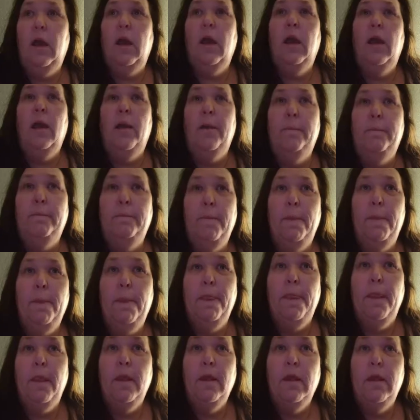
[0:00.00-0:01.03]

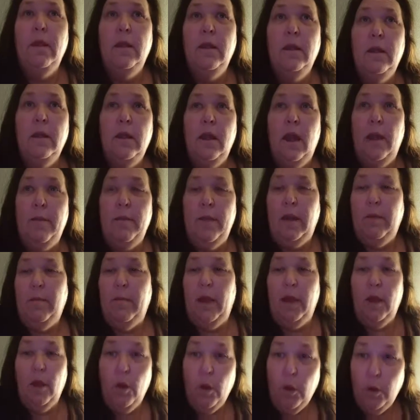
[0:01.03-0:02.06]
I made
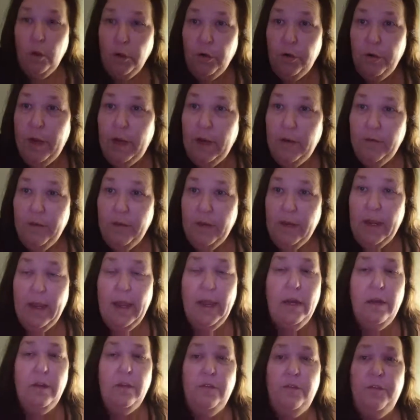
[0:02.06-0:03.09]
my own gravy
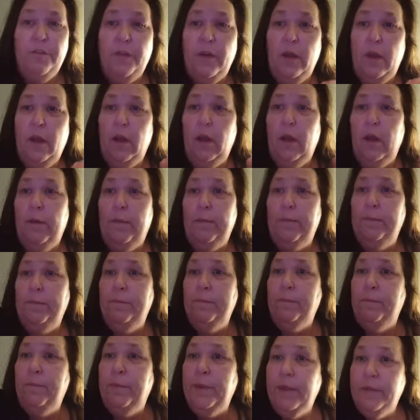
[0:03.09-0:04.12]
out of
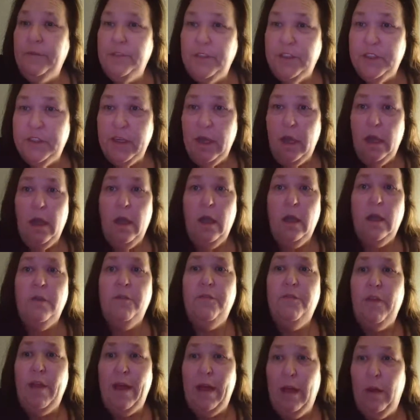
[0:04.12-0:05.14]
beef stock
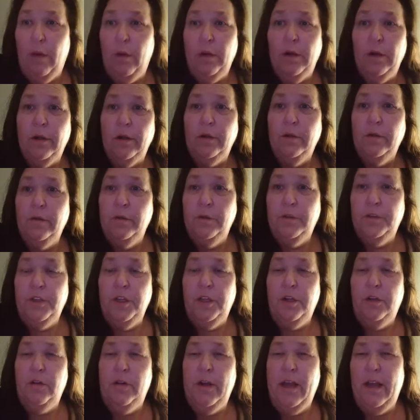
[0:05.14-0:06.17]
flour, so
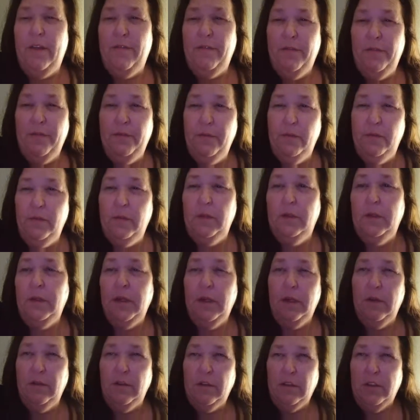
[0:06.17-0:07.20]
you don't have,
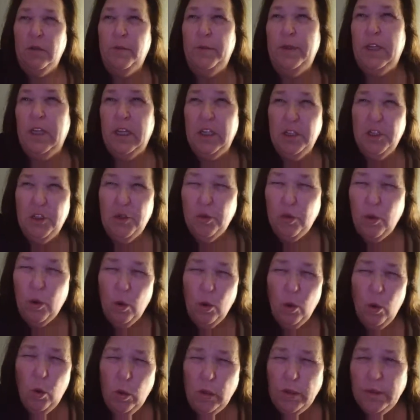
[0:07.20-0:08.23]
you know, there's a little bit of
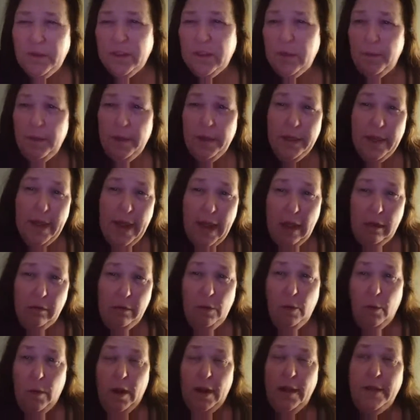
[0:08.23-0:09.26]
control in some of the
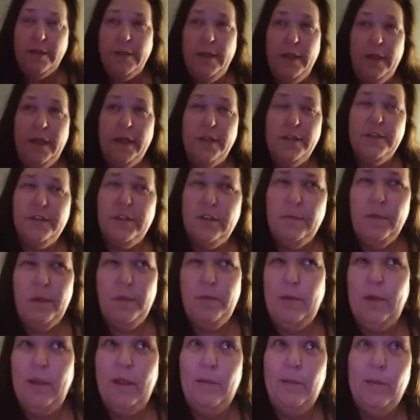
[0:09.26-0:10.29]
calorie-wise, I guess there,
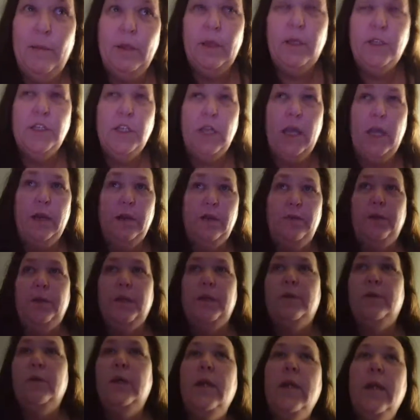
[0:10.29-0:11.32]
maybe not much, I don't
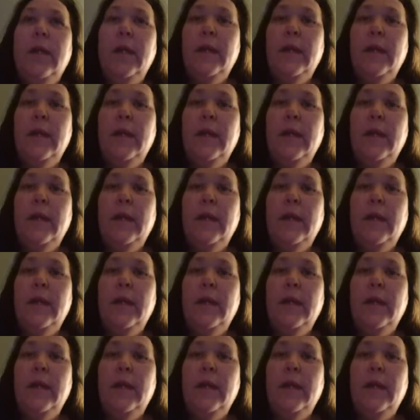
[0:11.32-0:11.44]
know.